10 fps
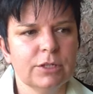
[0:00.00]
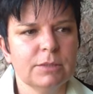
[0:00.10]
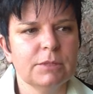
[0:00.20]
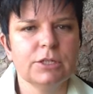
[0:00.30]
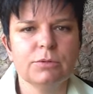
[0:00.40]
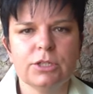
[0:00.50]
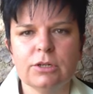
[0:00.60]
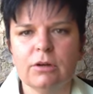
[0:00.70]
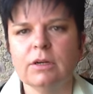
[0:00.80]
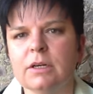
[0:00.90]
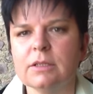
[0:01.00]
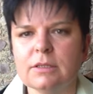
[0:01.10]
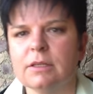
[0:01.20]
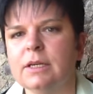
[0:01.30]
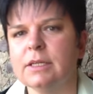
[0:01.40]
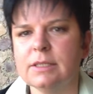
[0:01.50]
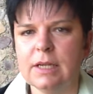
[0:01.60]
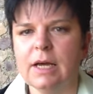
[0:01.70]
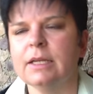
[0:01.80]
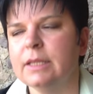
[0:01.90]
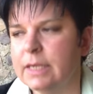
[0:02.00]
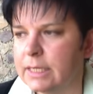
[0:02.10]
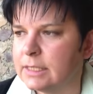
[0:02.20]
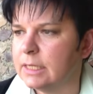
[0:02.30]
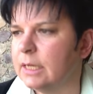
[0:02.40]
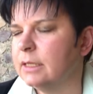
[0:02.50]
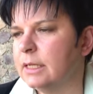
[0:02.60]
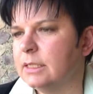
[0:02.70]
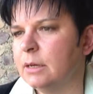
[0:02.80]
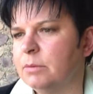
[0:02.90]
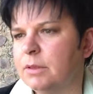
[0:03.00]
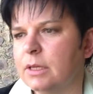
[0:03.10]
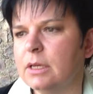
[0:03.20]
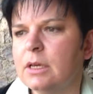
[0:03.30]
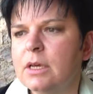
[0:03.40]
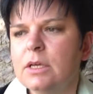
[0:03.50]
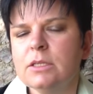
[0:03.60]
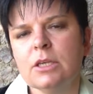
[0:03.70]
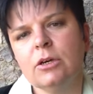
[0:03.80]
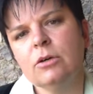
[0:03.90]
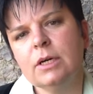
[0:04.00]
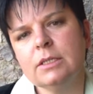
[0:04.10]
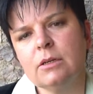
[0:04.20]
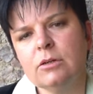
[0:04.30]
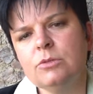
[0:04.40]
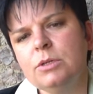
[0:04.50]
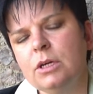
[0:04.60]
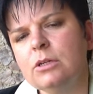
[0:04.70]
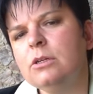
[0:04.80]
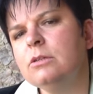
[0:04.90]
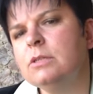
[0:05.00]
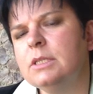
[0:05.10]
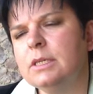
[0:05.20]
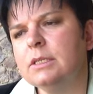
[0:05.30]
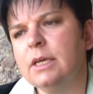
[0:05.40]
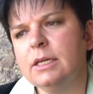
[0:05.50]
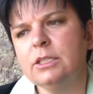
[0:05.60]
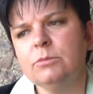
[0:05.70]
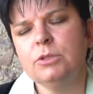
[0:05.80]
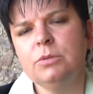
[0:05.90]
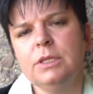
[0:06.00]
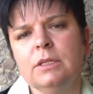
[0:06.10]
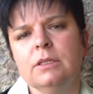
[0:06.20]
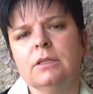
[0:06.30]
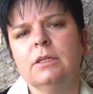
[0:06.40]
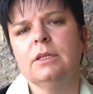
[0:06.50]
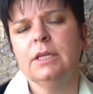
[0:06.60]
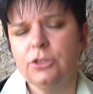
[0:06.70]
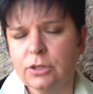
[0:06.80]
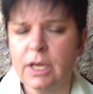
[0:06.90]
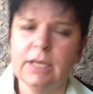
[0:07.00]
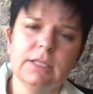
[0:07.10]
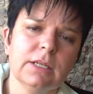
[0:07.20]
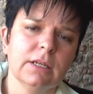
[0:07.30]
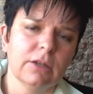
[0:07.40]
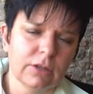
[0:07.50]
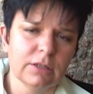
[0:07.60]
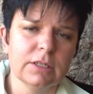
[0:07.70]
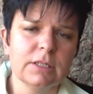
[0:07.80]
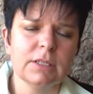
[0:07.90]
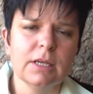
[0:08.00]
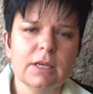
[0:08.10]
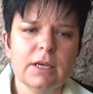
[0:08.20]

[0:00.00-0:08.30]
you simply switch it on and it's the next slide and the next slide, that type of thing. So as long as we don't lose the interaction between educator and learners,